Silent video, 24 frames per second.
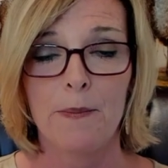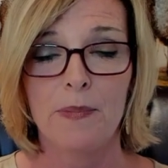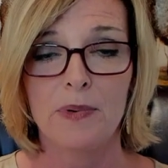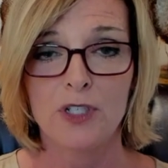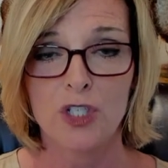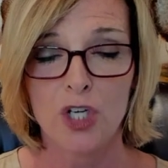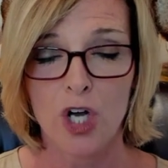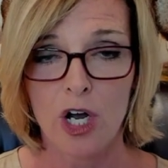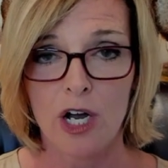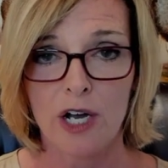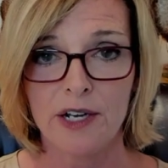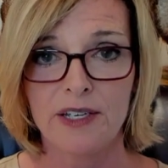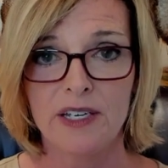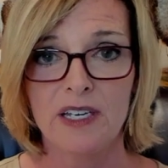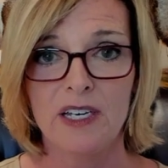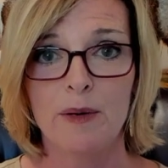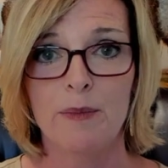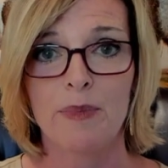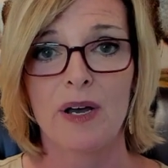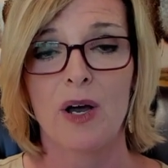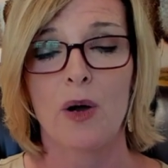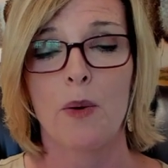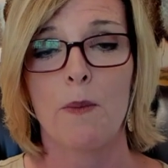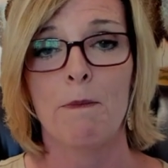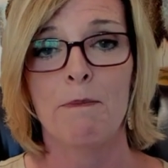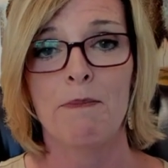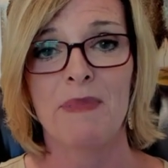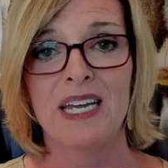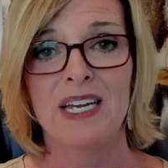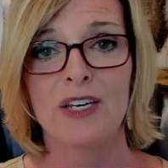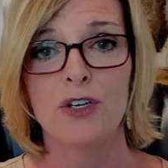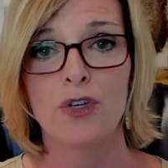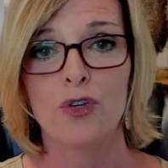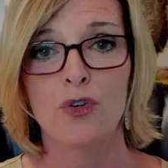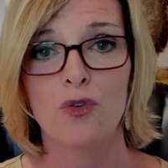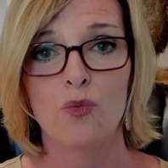talking about
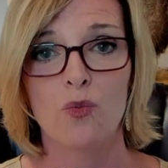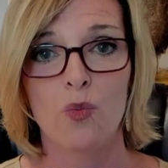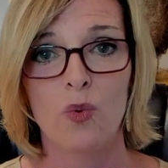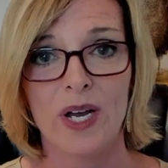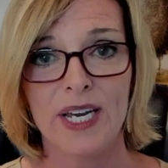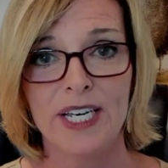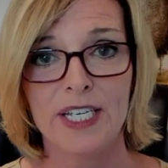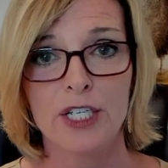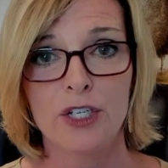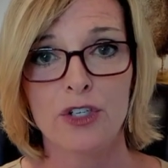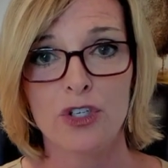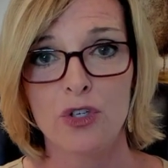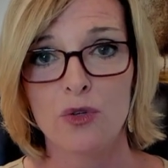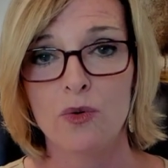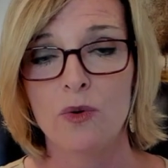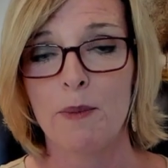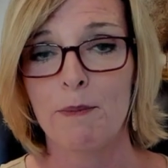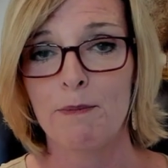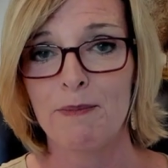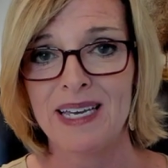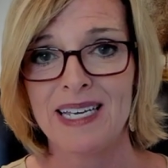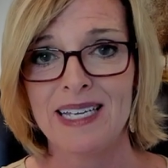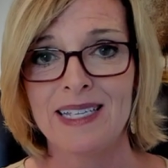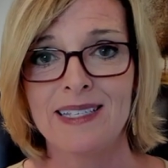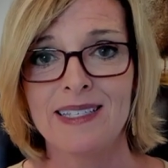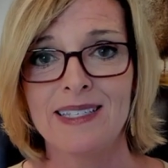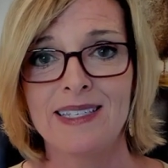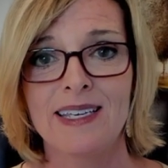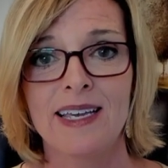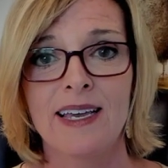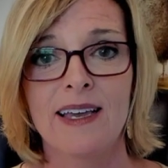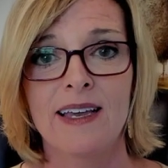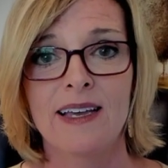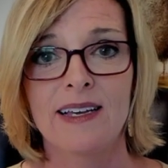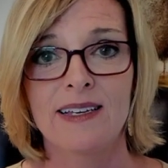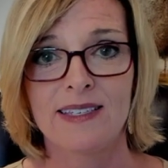men who went to a
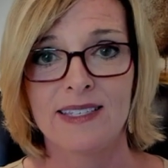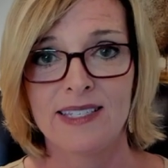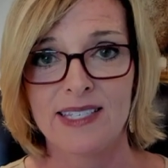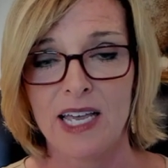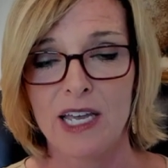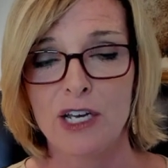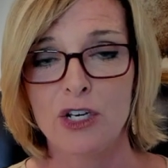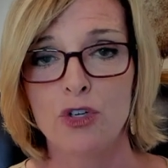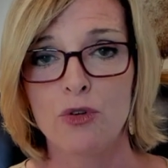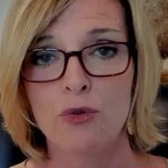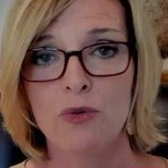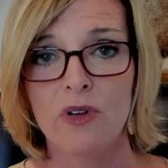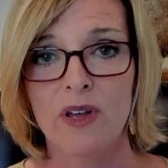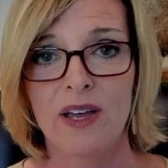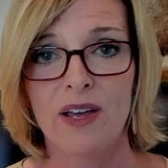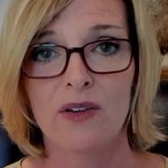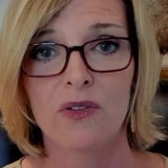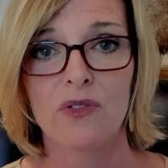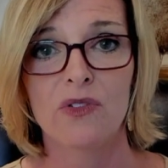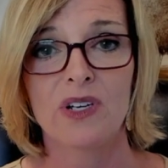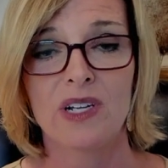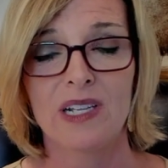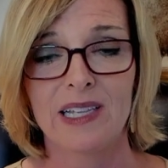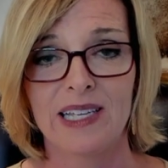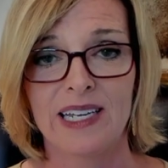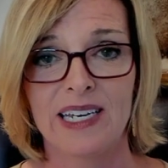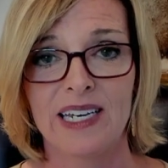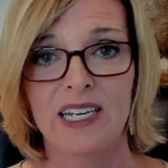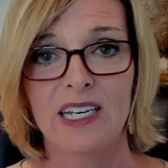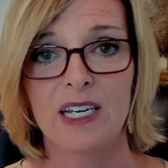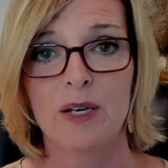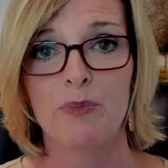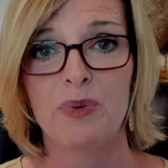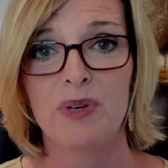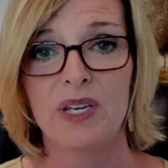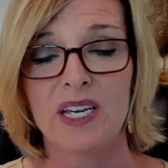men's sexual health
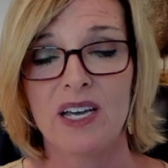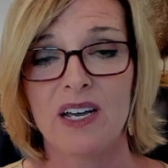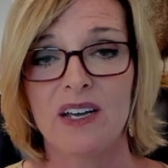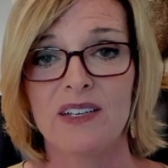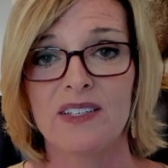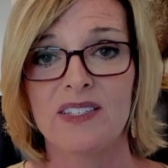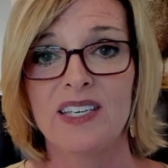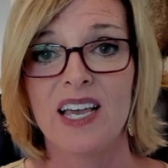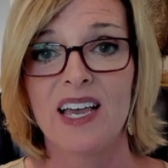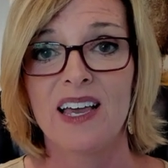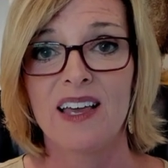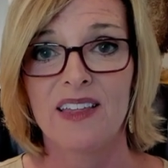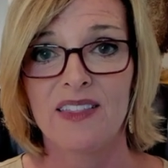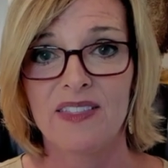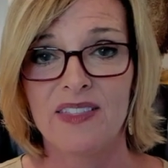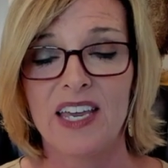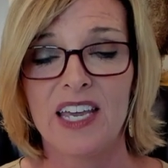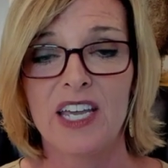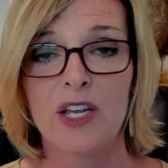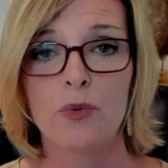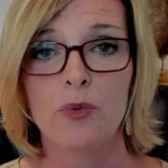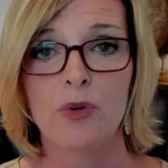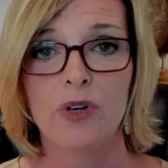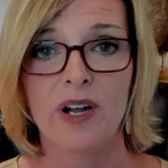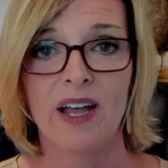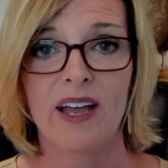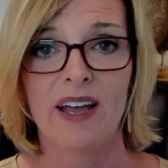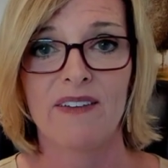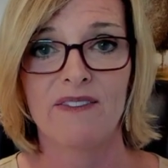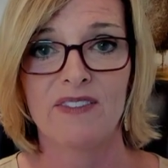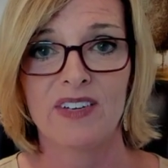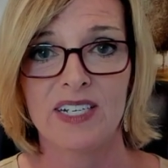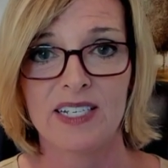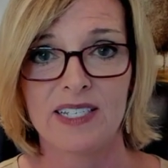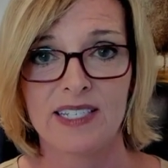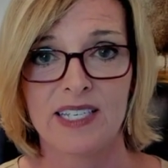clinic because they were
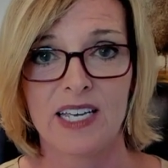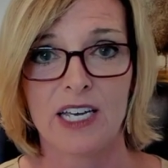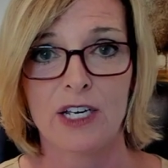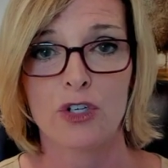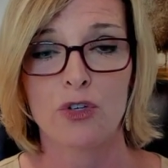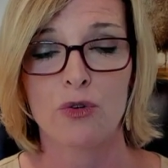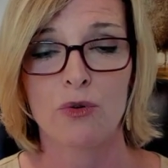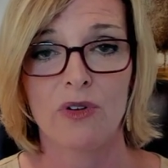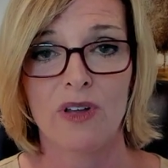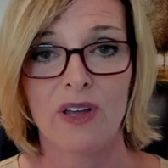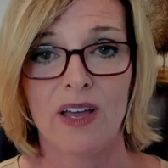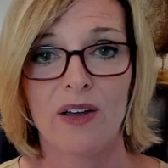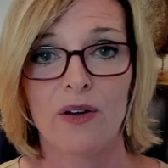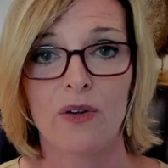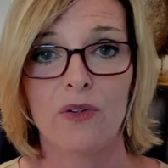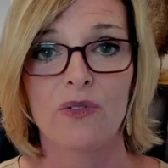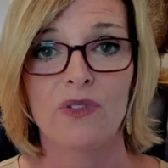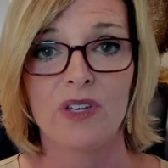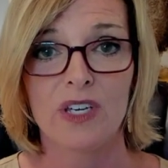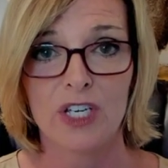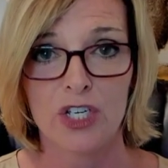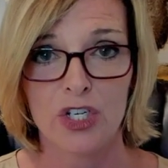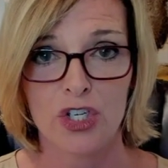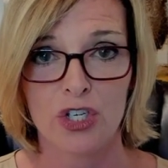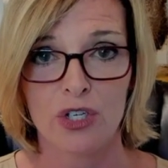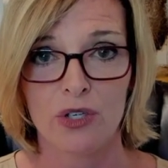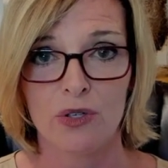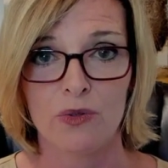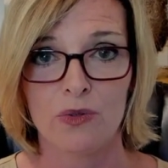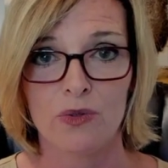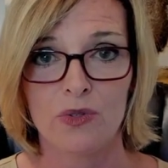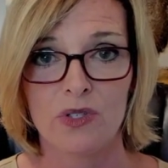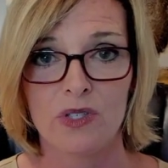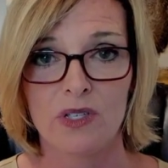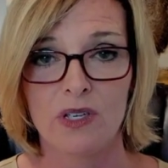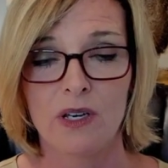having sexual health
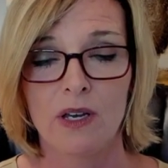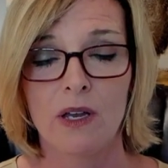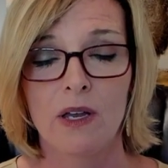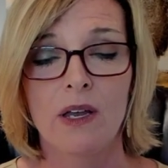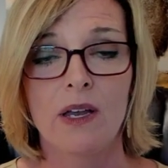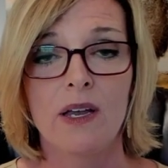issues.